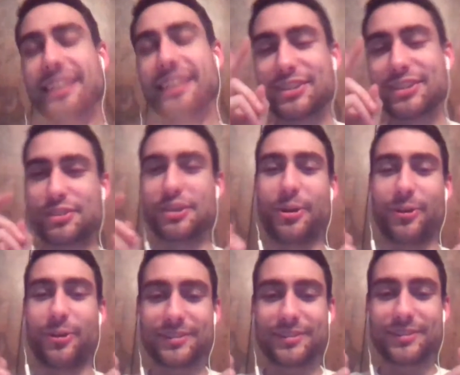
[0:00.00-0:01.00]

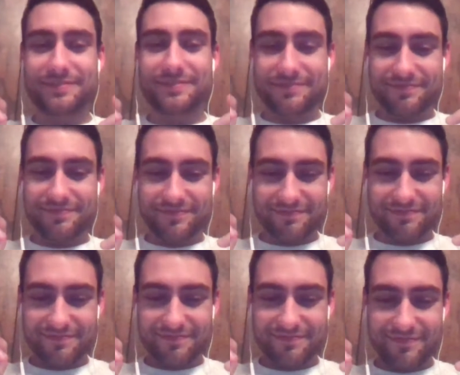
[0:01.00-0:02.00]
So
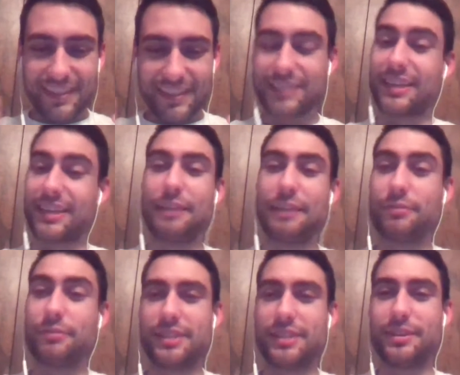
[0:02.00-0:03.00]
it's like, have you
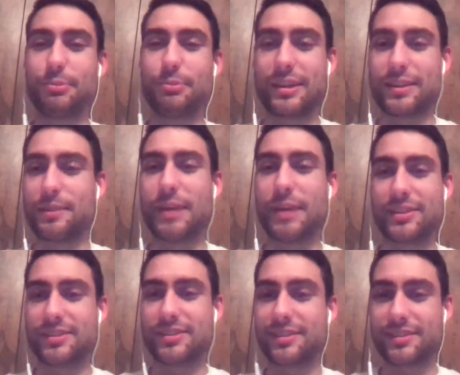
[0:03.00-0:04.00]
ever seen LeBron and the
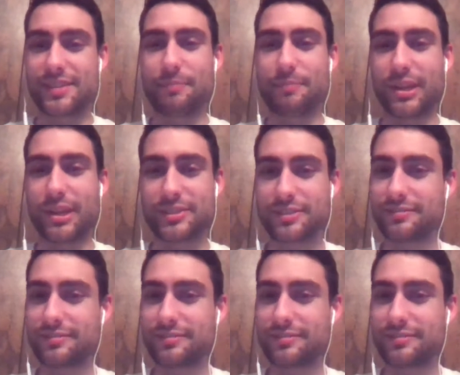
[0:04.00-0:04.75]
posse in the same place?